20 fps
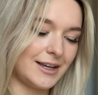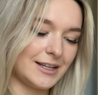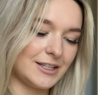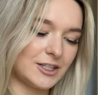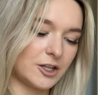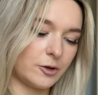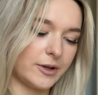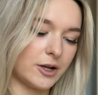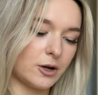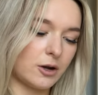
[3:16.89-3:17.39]

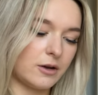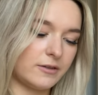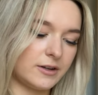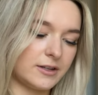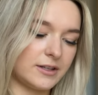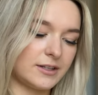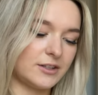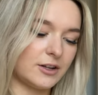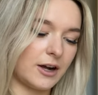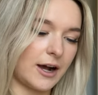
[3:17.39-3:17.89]
So we go over to
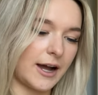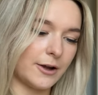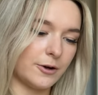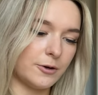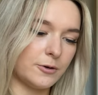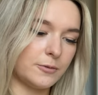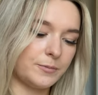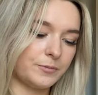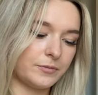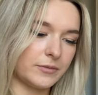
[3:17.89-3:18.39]

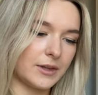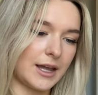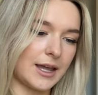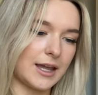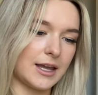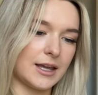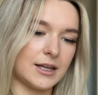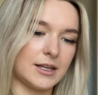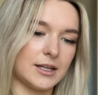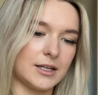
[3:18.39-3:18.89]
style
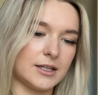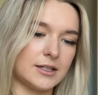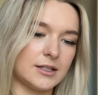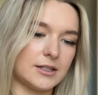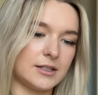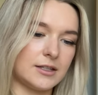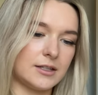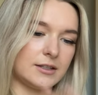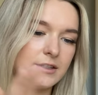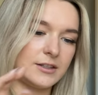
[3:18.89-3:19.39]
and
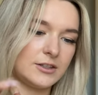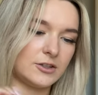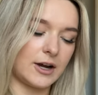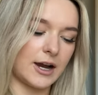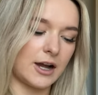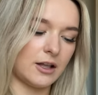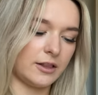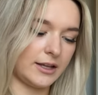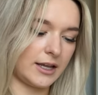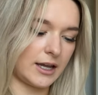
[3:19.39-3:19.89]

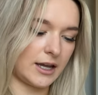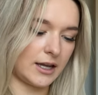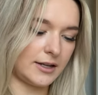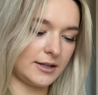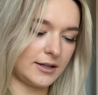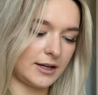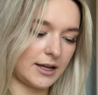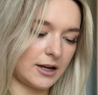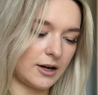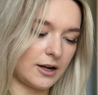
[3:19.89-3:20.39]
style
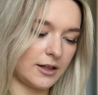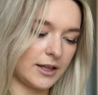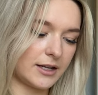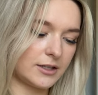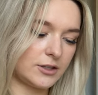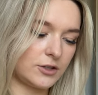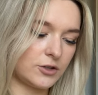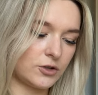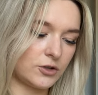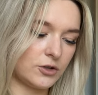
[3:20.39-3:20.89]
again. And I
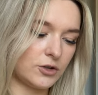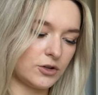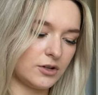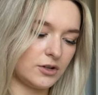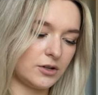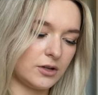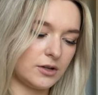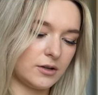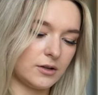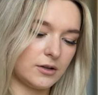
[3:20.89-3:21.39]
like
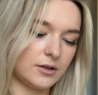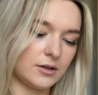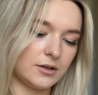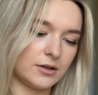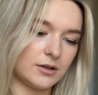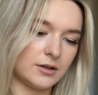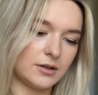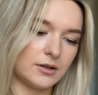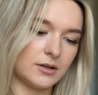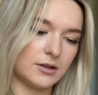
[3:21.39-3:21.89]
to
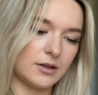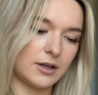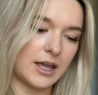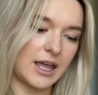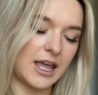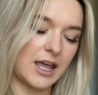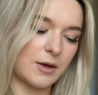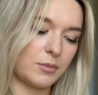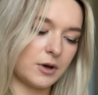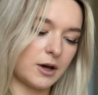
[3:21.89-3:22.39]

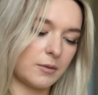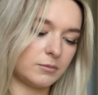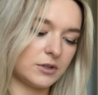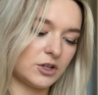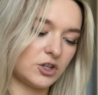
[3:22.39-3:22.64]
amp up the